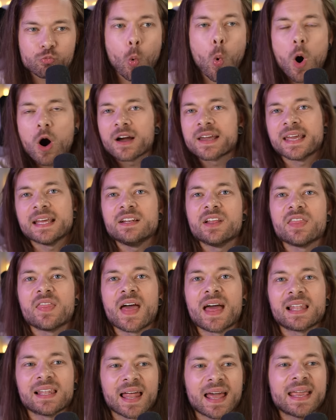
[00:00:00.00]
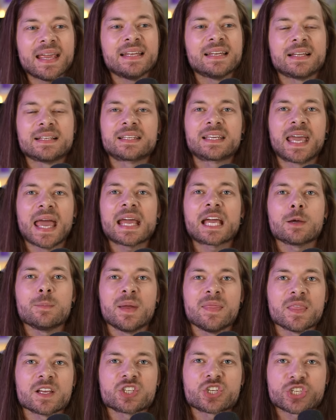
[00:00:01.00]
walk into their lane and kick them
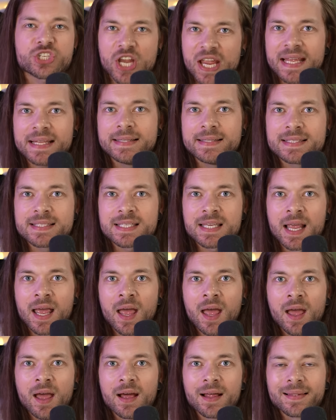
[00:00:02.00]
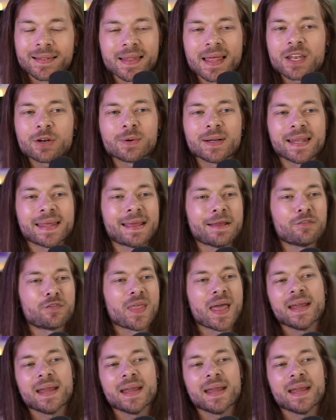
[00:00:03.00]
in the shins. Literally, if